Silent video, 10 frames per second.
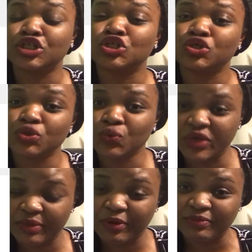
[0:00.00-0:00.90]
a
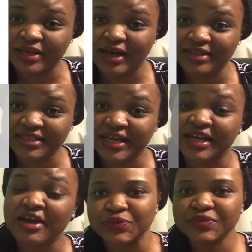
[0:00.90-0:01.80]
2-week public holiday,
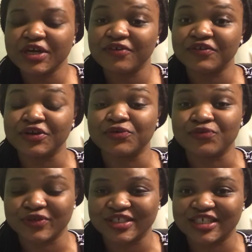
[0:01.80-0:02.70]
new Governor
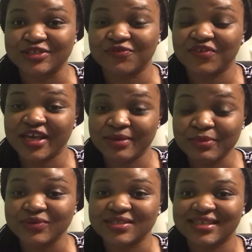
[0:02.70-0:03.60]
Rochas of
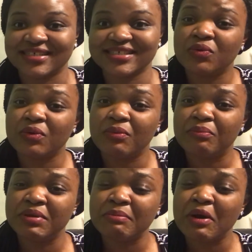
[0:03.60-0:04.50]
Imo State
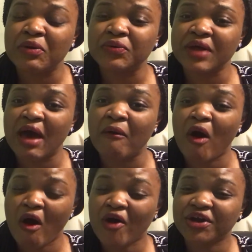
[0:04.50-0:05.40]
bemoaned how
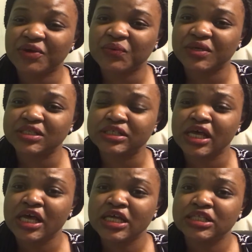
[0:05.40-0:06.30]
hard it was
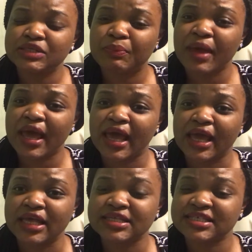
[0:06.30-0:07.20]
to
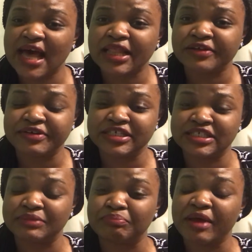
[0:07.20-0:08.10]
pay salaries
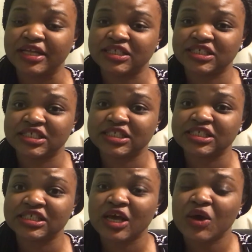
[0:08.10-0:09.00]
and
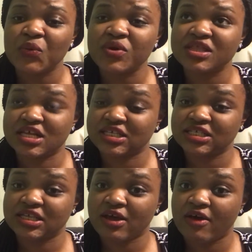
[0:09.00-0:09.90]
pensions with
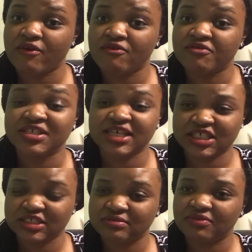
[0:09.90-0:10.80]
this
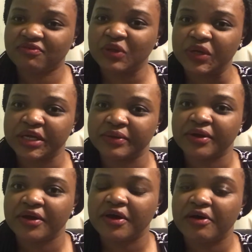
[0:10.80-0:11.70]
recession floating
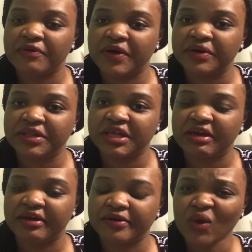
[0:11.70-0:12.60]
around in the
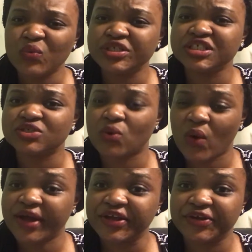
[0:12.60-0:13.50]
air, which is
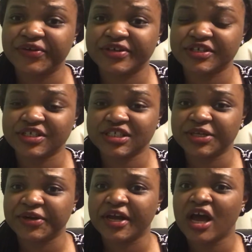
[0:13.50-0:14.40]
quite curious
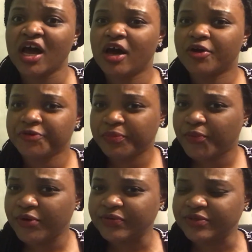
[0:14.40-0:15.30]
considering a
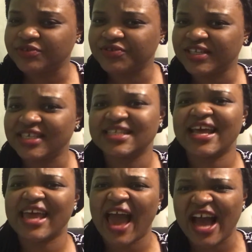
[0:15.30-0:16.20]
report was released that
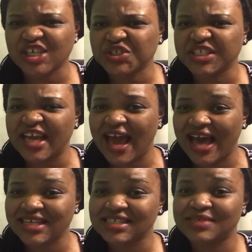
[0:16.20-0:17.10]
he actually
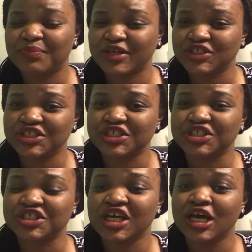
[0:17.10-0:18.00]
asked
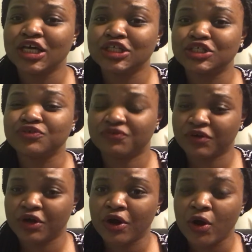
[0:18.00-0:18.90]
pensioners to
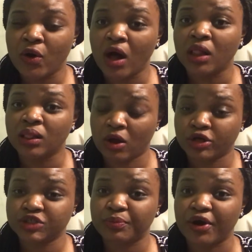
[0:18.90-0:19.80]
forgo a
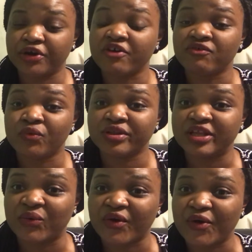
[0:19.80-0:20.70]
large part of what
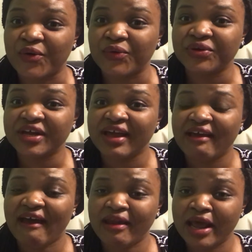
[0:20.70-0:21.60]
they were owed
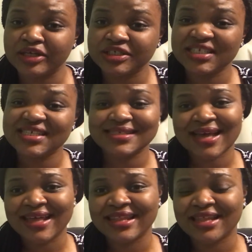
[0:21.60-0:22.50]
and actually
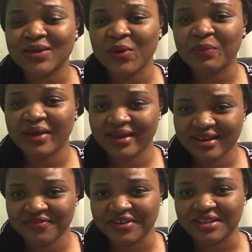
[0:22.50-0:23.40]
signed that they were paid
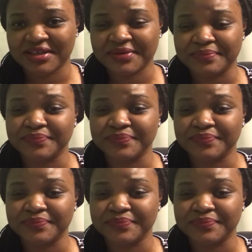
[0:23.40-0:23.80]
everything.